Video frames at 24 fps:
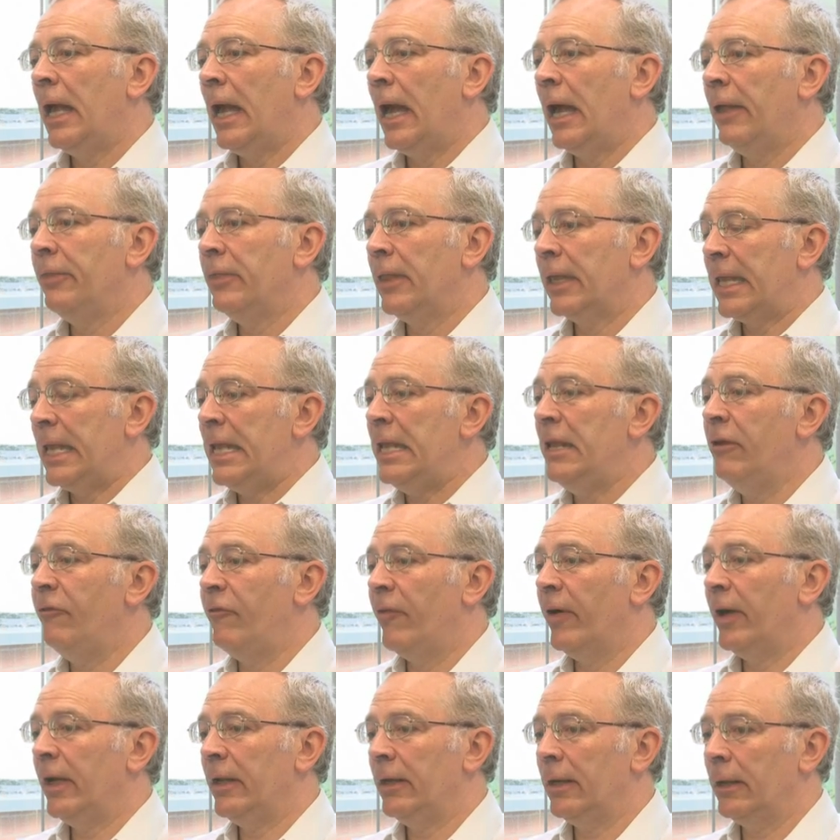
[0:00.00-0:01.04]
And the key
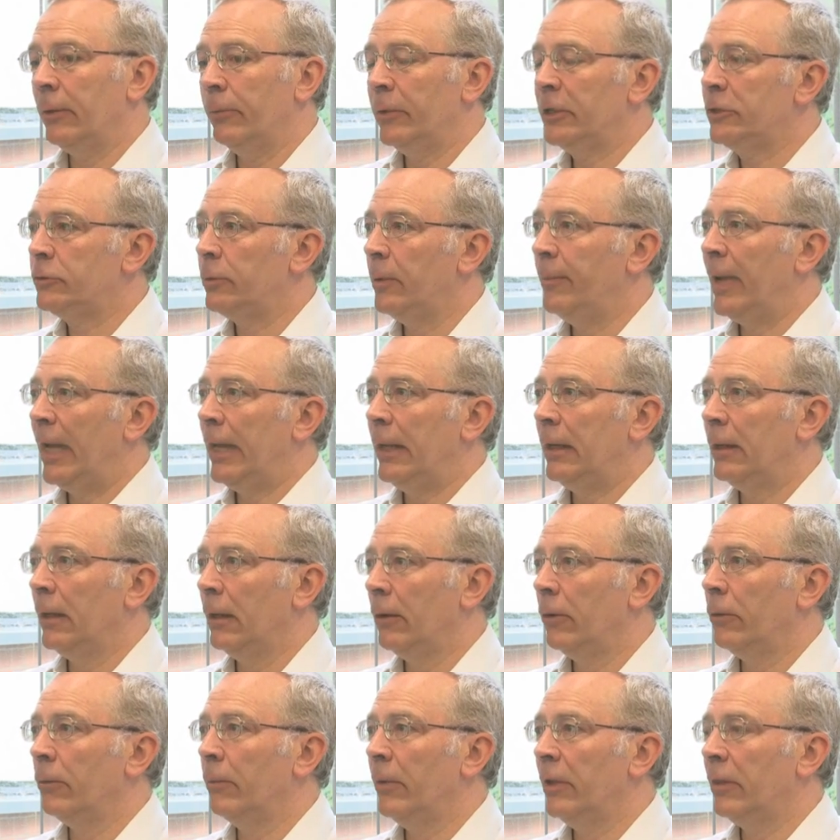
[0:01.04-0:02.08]
finding, which we made
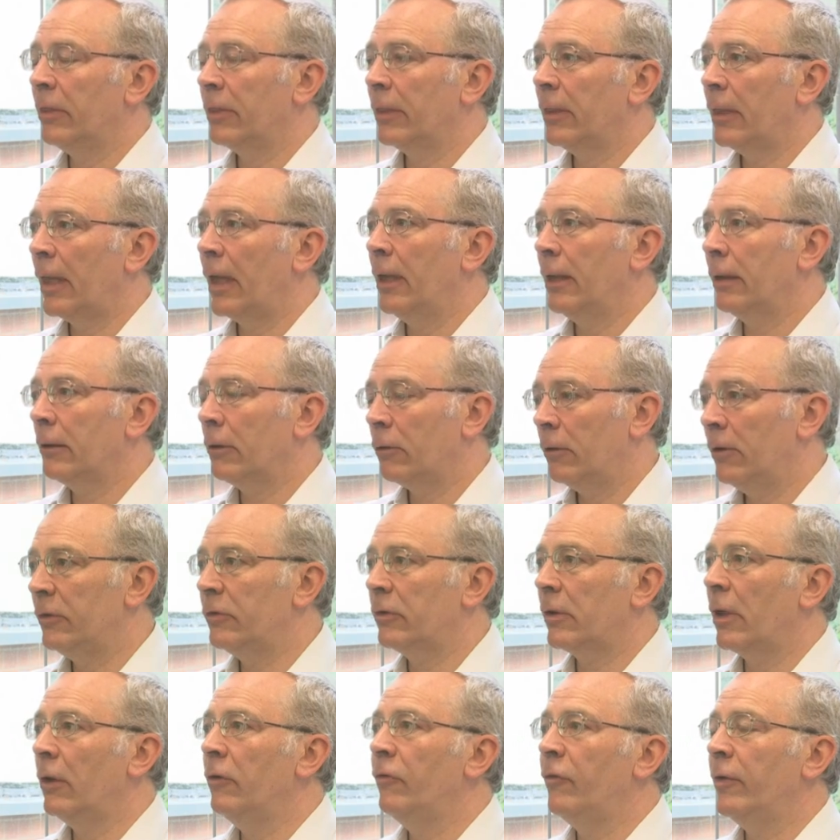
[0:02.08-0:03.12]
along with Chris
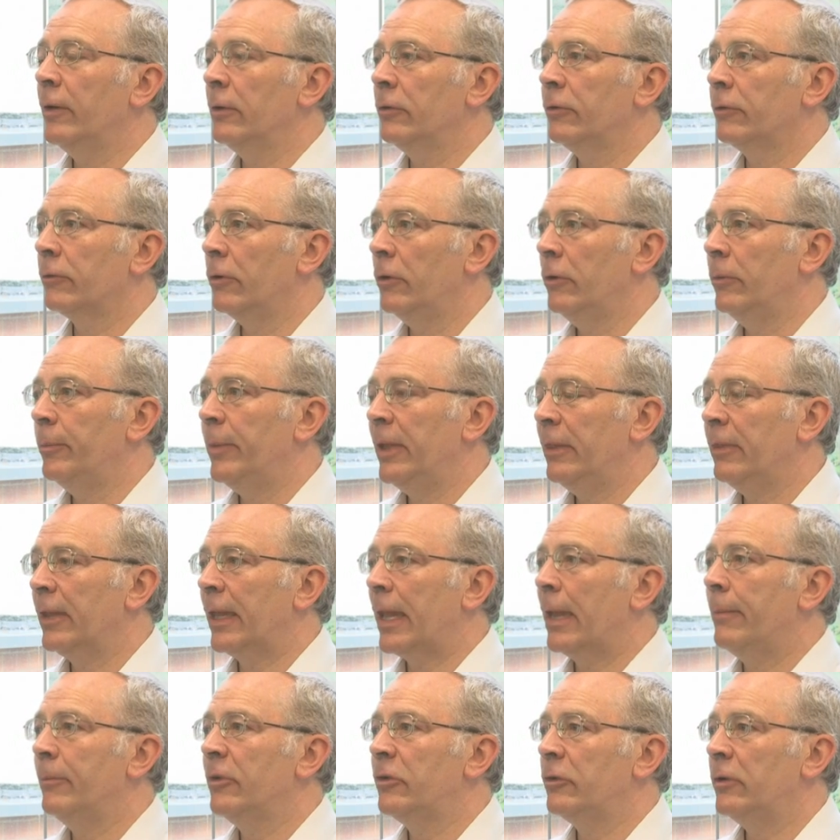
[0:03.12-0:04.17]
Schofield's group in the
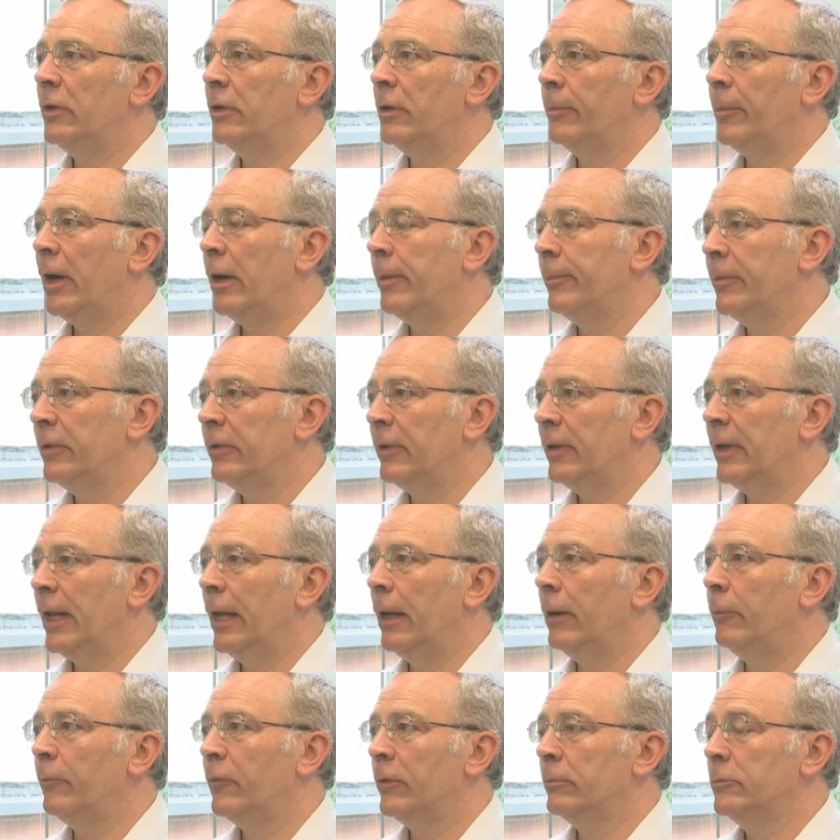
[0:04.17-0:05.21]
chemistry department and
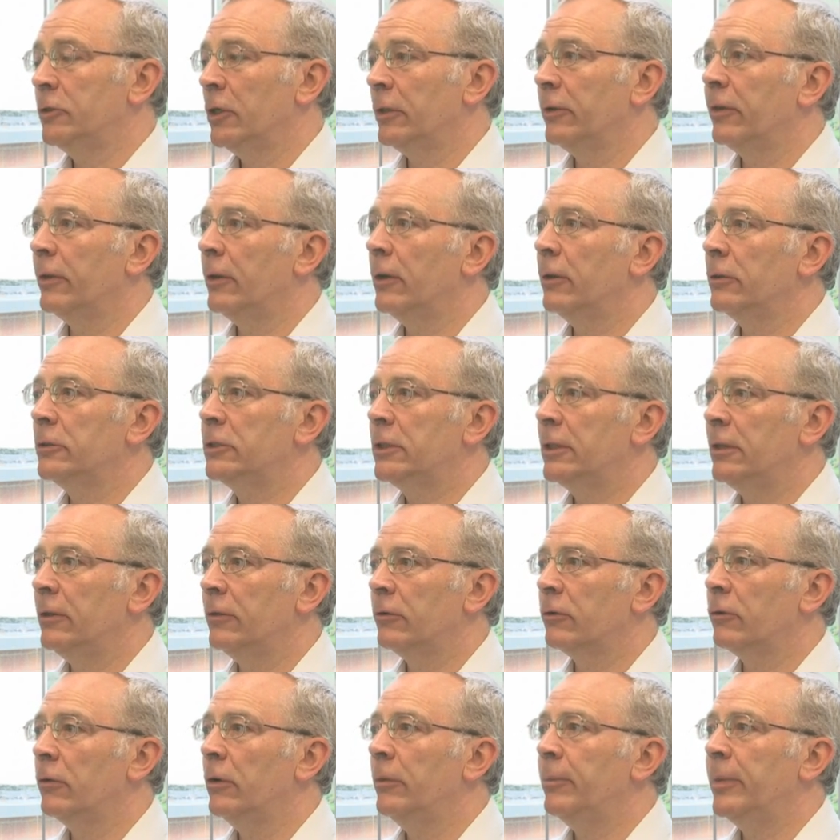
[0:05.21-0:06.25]
help from Jonathan
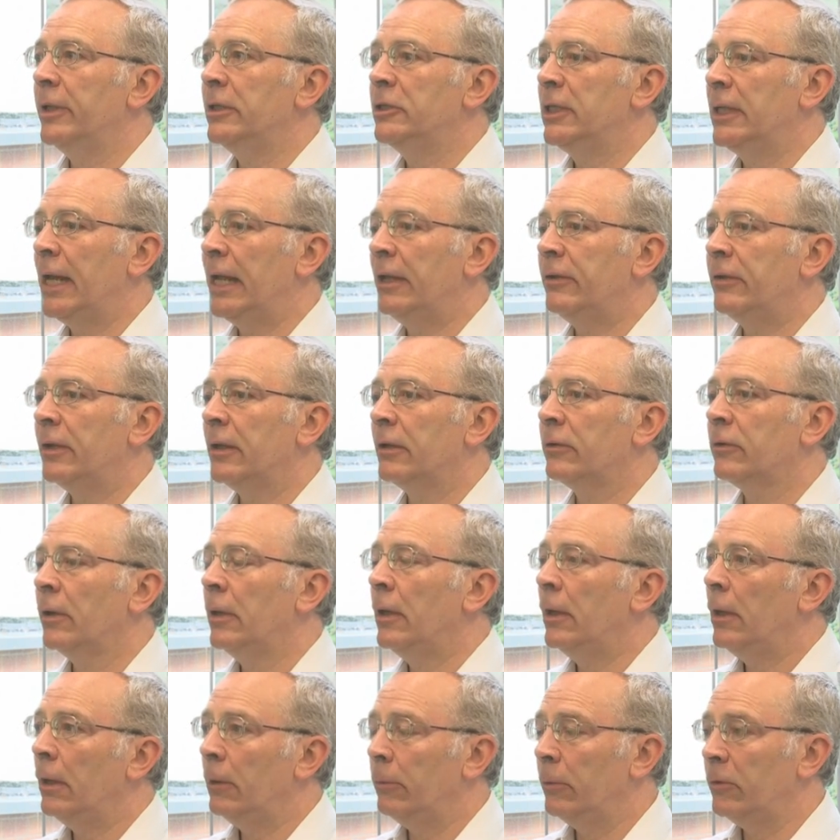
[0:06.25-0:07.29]
Hodgkin's group in genetics,
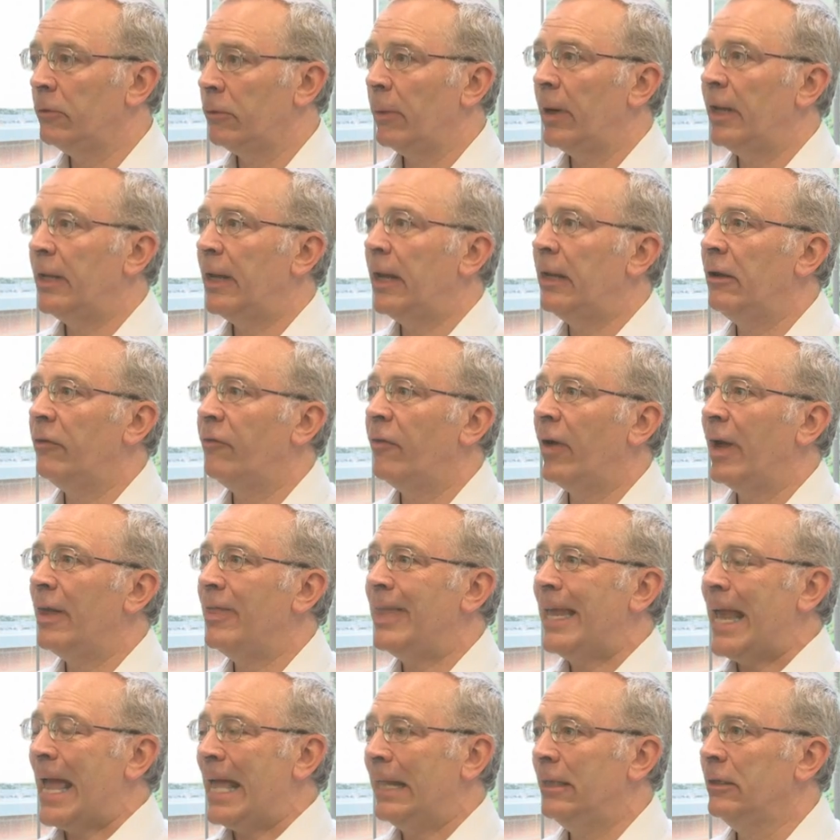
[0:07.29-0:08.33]
was to identify
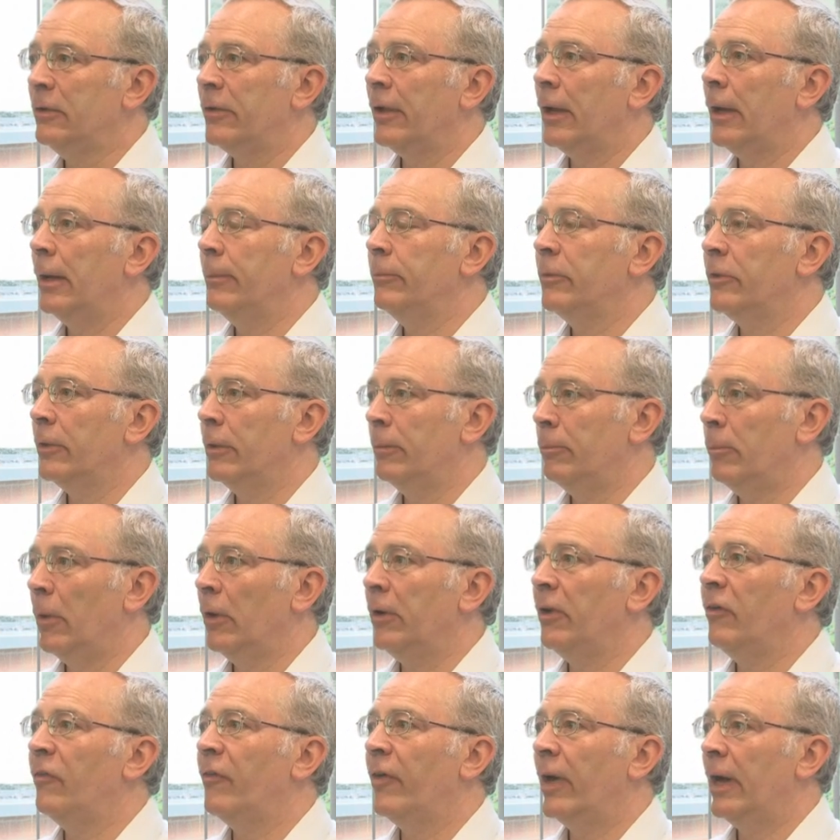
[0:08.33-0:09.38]
the enzymes that
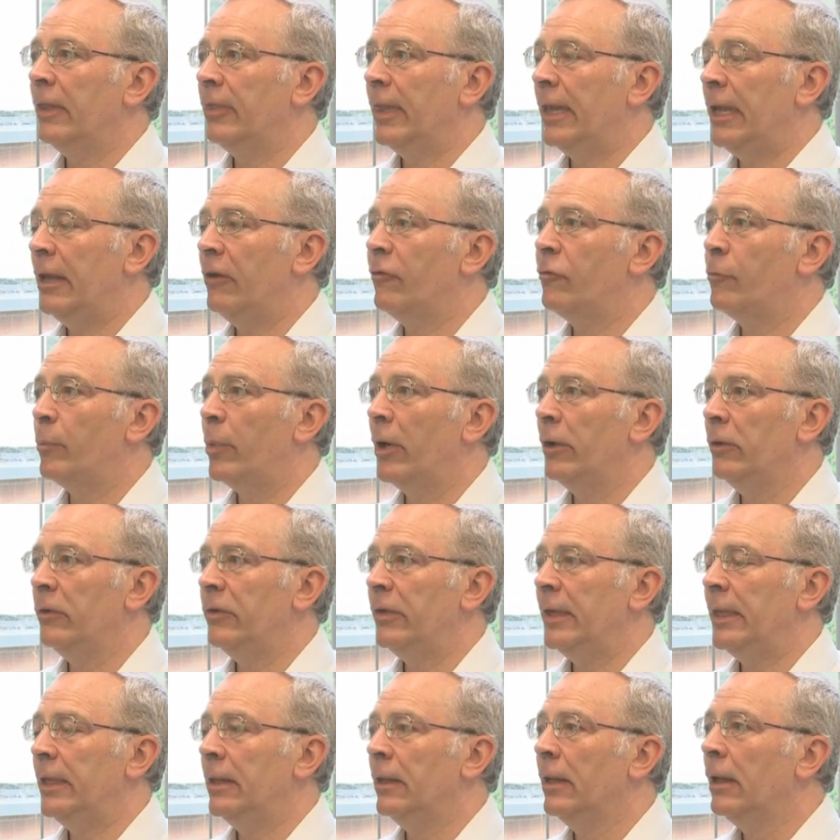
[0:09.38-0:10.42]
modify the HIF
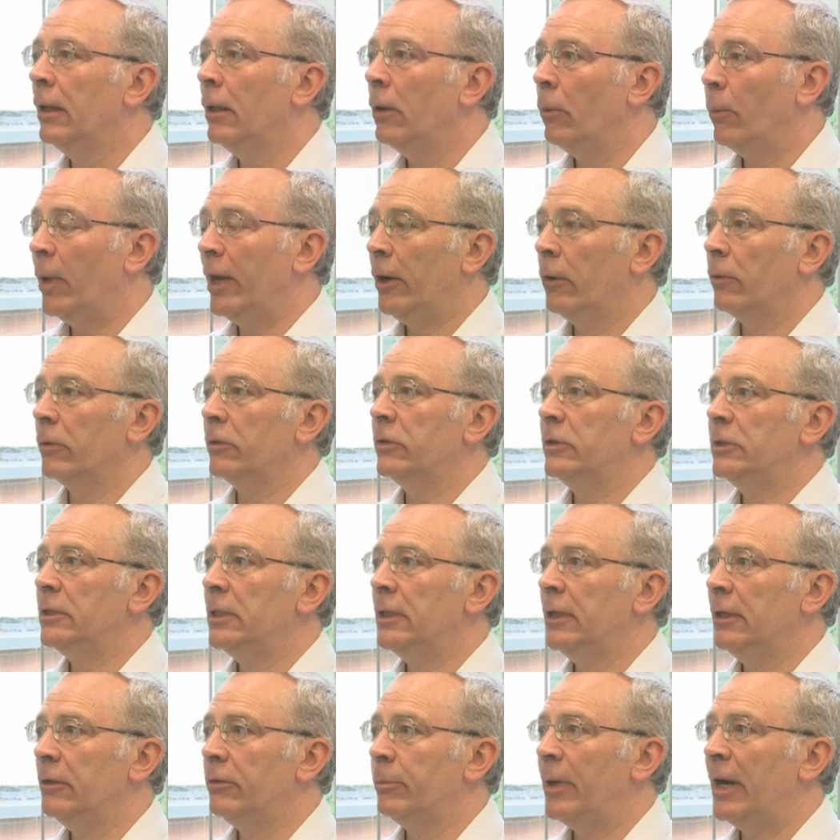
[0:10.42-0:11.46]
protein when
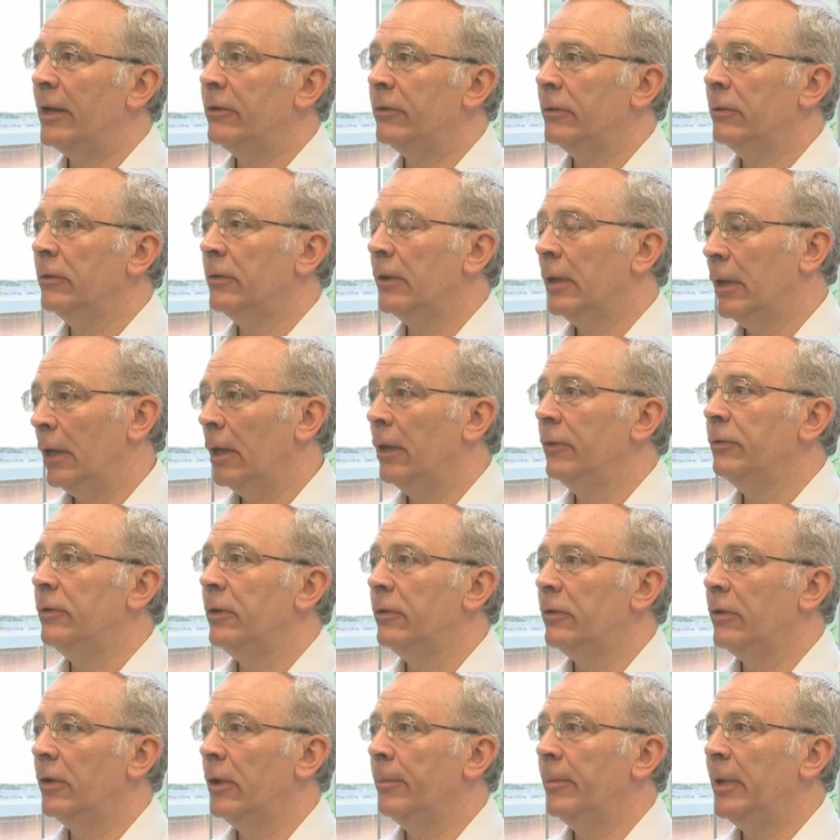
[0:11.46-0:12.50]
oxygen is present and
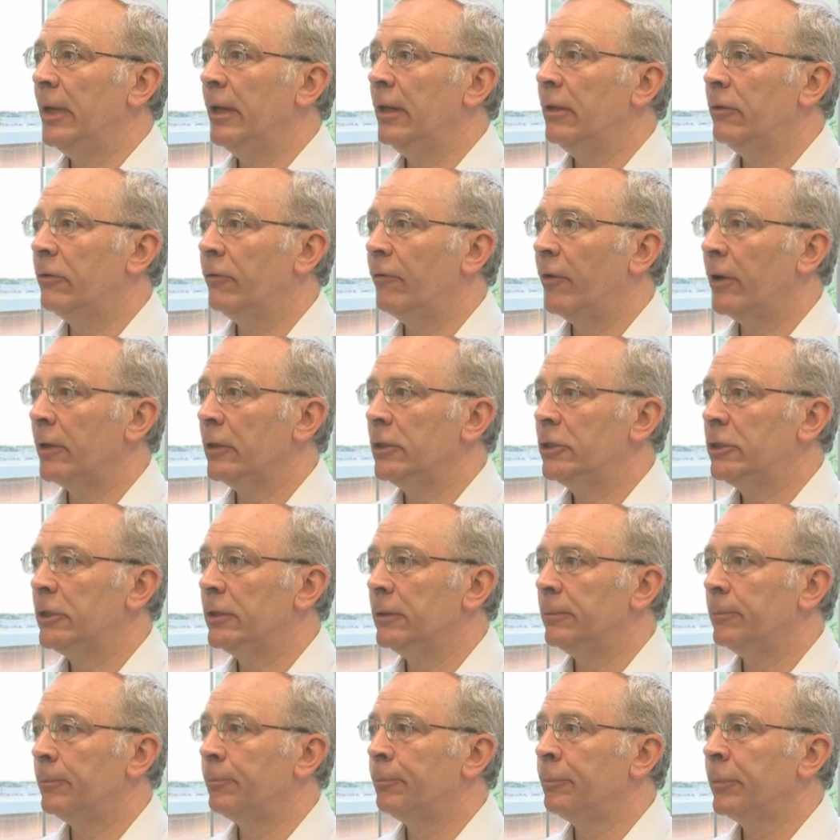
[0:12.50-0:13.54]
determine its
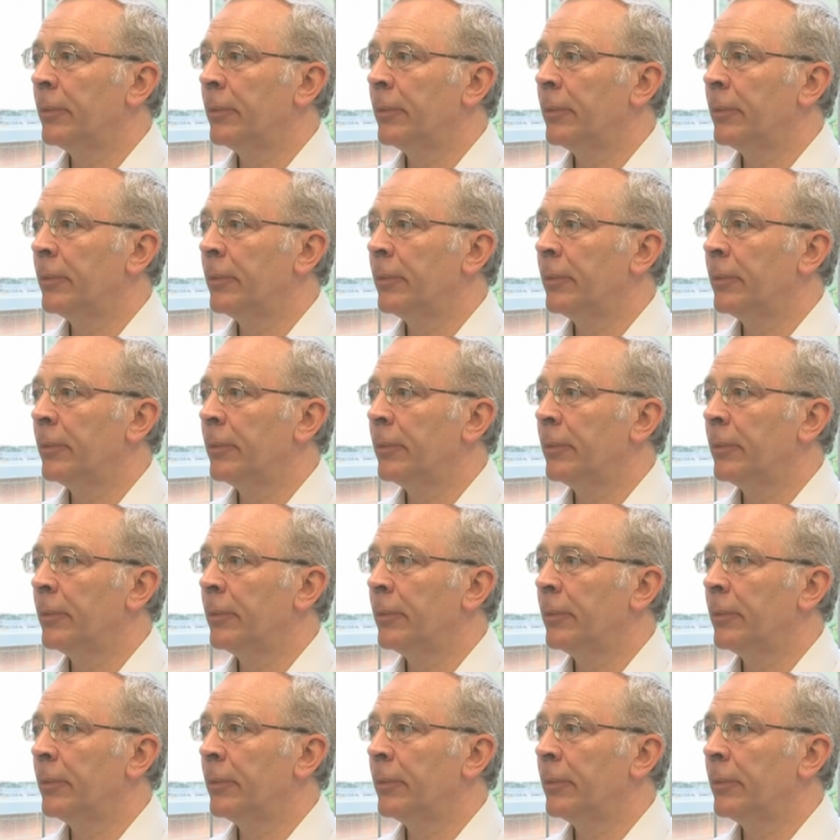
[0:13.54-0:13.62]
function.